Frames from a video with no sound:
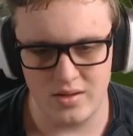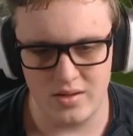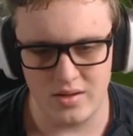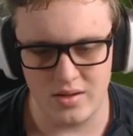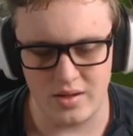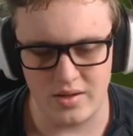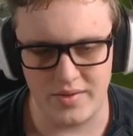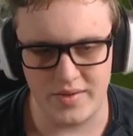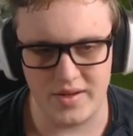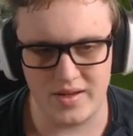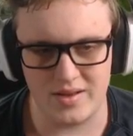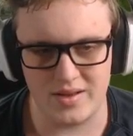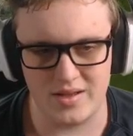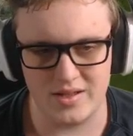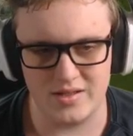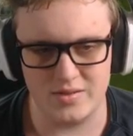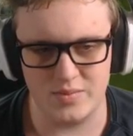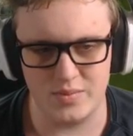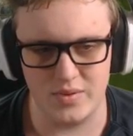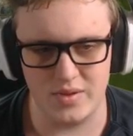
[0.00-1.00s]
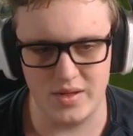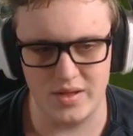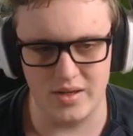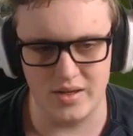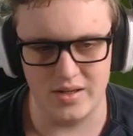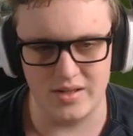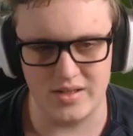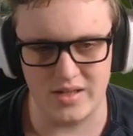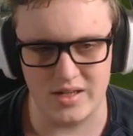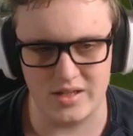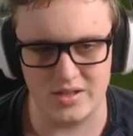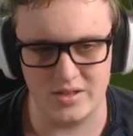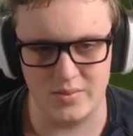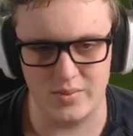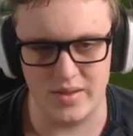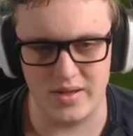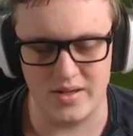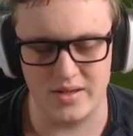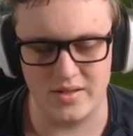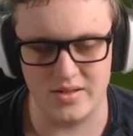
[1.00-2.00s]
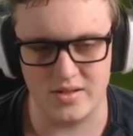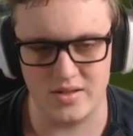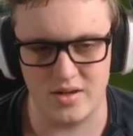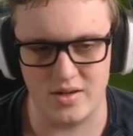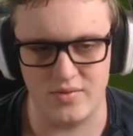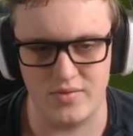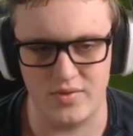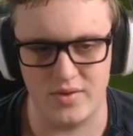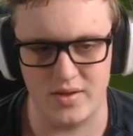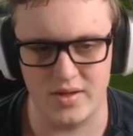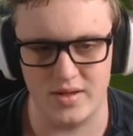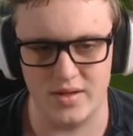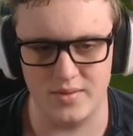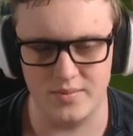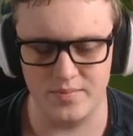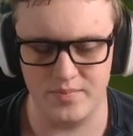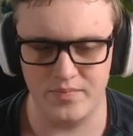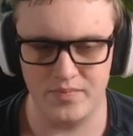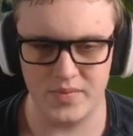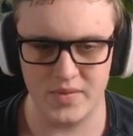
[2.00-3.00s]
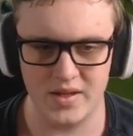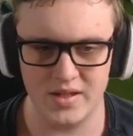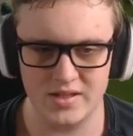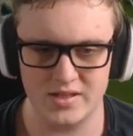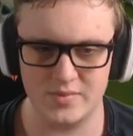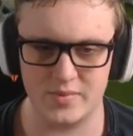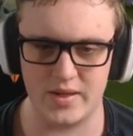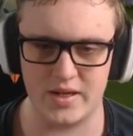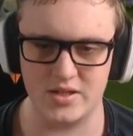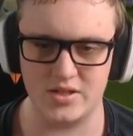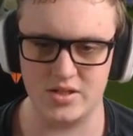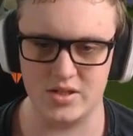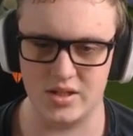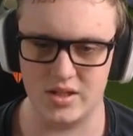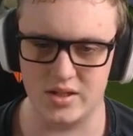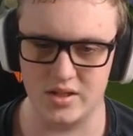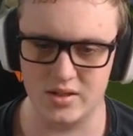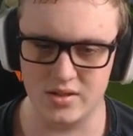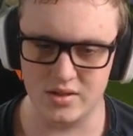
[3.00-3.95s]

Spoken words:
I think at this point it's actually better to go for the spatula.